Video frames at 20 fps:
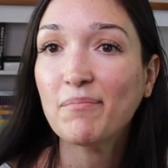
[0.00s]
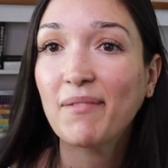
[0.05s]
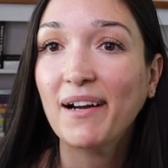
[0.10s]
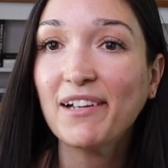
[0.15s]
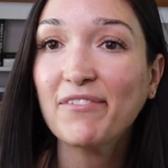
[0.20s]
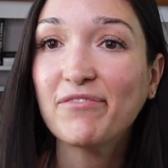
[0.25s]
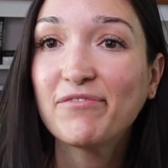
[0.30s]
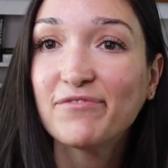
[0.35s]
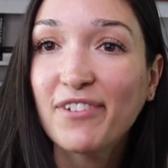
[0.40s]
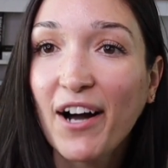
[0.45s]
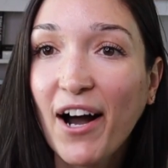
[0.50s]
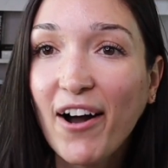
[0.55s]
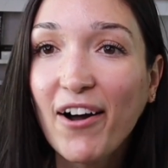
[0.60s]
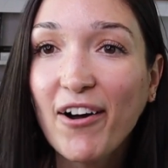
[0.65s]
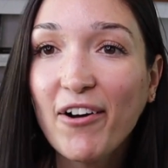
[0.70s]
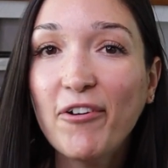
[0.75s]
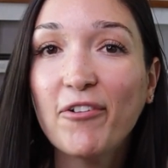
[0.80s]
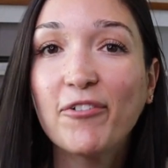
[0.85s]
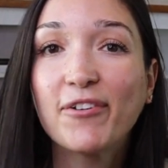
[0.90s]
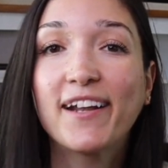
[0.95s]
my
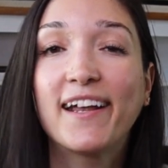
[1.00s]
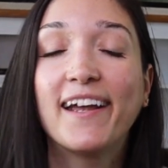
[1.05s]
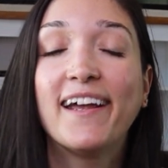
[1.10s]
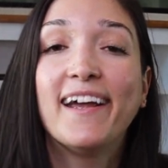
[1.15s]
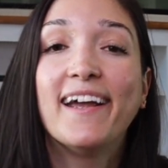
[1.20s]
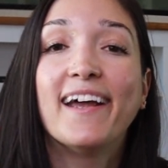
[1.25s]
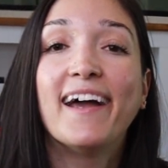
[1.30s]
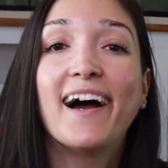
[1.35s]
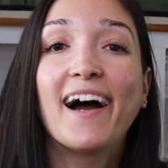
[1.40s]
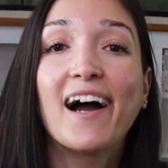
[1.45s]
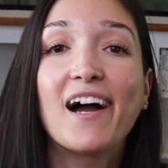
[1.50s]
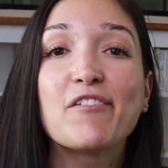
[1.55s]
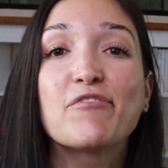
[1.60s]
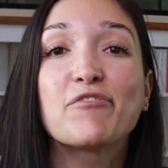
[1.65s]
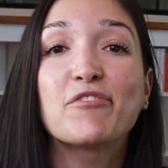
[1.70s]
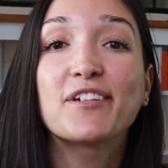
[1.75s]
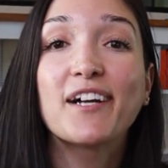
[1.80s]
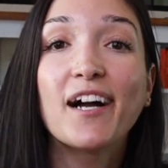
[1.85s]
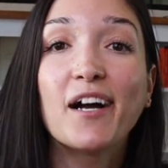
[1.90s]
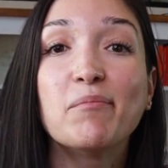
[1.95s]
phone. I
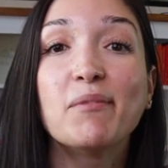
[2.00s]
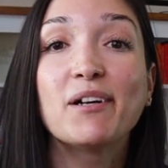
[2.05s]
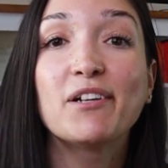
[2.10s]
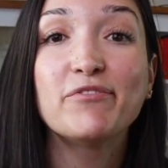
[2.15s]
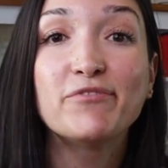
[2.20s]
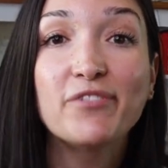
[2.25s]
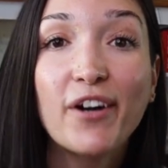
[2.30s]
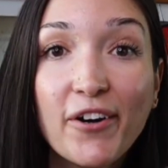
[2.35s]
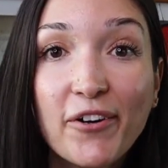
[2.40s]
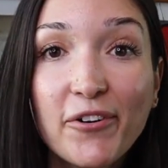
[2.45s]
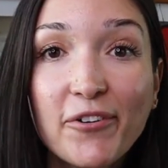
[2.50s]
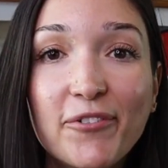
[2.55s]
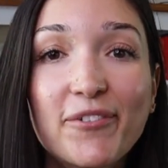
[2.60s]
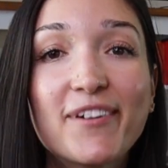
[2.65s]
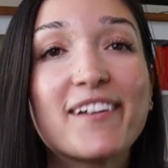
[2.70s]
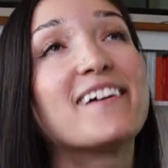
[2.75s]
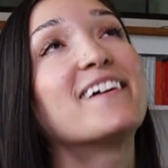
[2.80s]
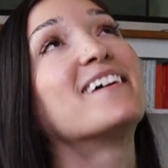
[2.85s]
forgot my phone.